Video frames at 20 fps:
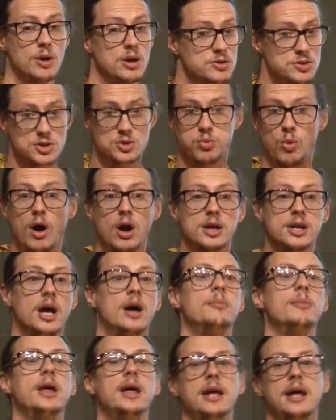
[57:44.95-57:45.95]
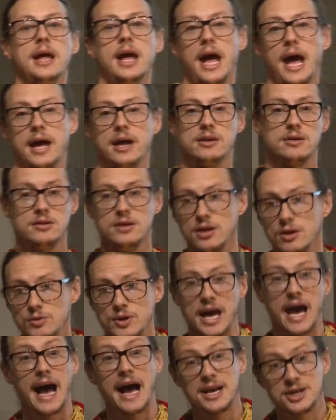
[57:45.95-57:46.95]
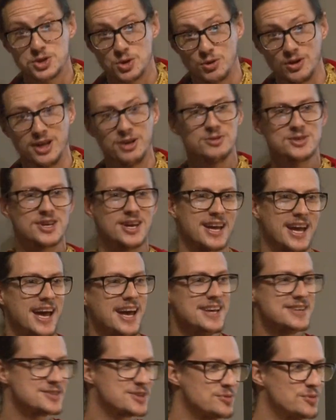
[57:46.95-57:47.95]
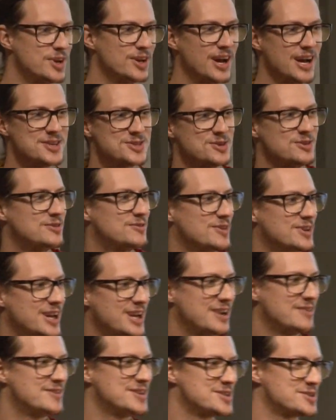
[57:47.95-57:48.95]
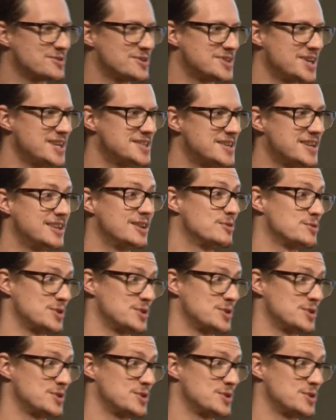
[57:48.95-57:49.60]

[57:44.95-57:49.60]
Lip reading: So I just walked up, and casually, it was like, hey, so what are you guys doing for data visualization?